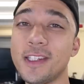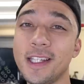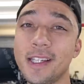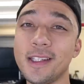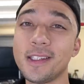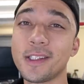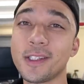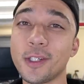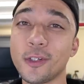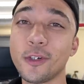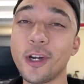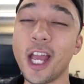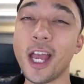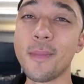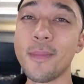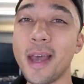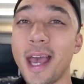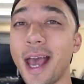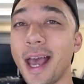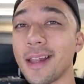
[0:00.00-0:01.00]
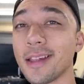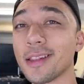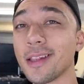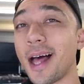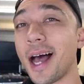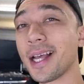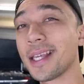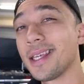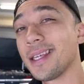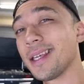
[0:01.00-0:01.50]
to Instagram and
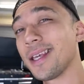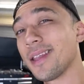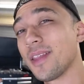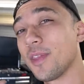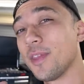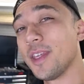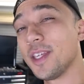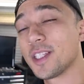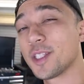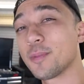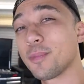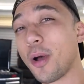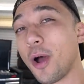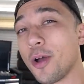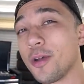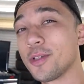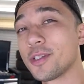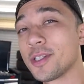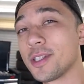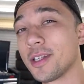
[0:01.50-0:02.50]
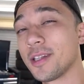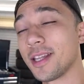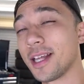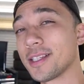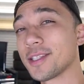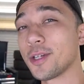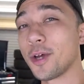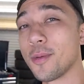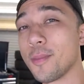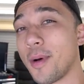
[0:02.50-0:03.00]
liking this post
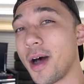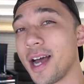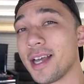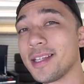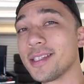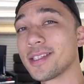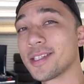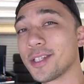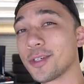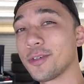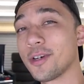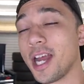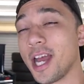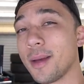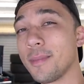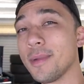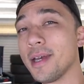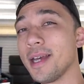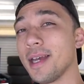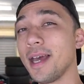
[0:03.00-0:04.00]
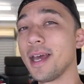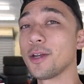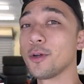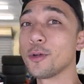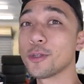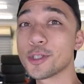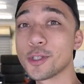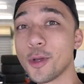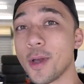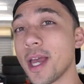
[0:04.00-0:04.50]
that's on my Instagram and
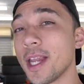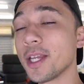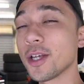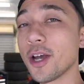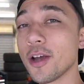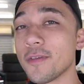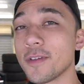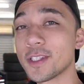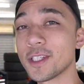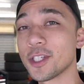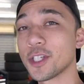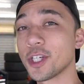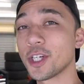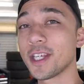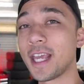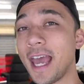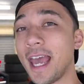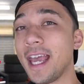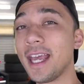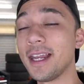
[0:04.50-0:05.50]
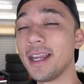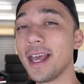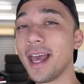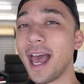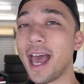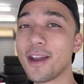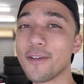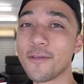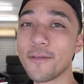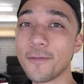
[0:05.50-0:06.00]
also heading over to Chicane
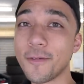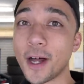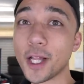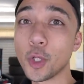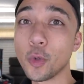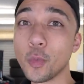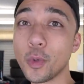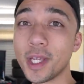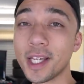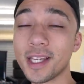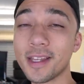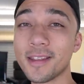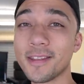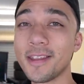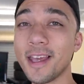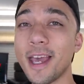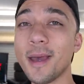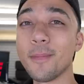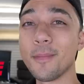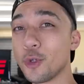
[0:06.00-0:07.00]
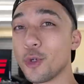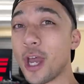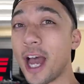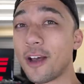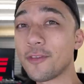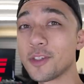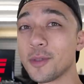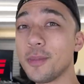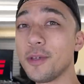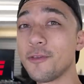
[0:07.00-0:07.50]
and following them. You
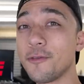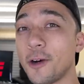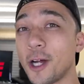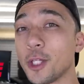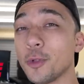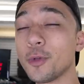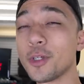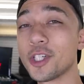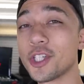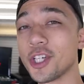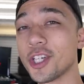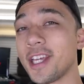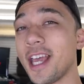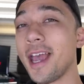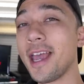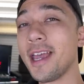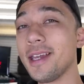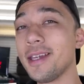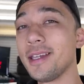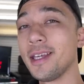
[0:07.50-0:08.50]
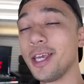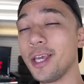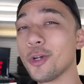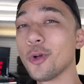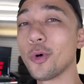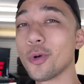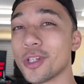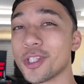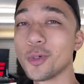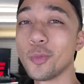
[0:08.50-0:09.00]
have to be following Chicane in
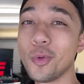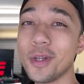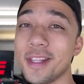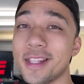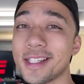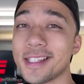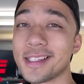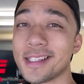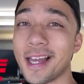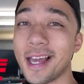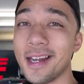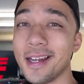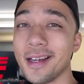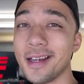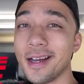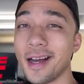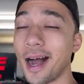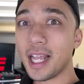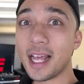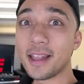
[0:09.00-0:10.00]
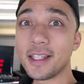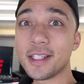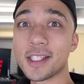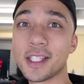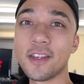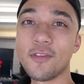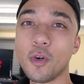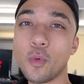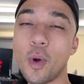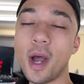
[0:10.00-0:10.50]
order to win this set, and this
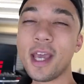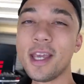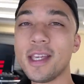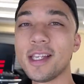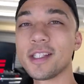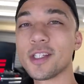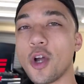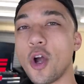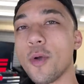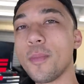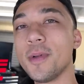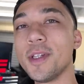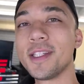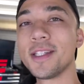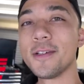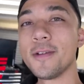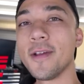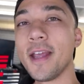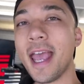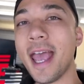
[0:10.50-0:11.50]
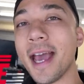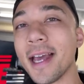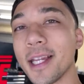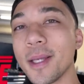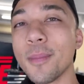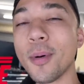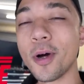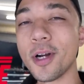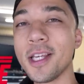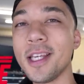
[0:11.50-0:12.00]
giveaway is open to
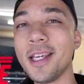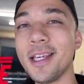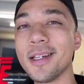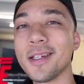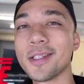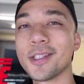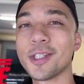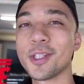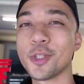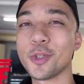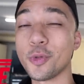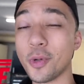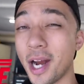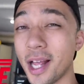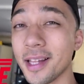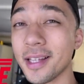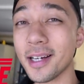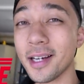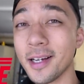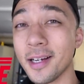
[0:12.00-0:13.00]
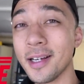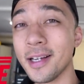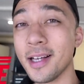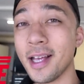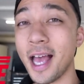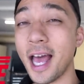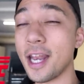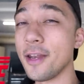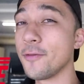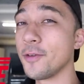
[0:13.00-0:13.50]
anybody in Australia.
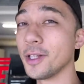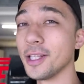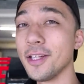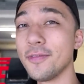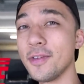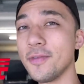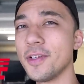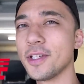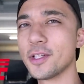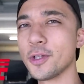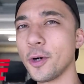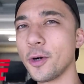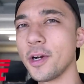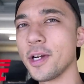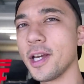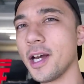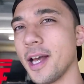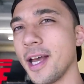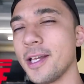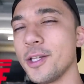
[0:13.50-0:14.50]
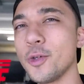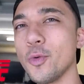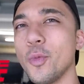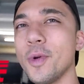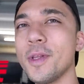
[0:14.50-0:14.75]
And if you live in Victoria and you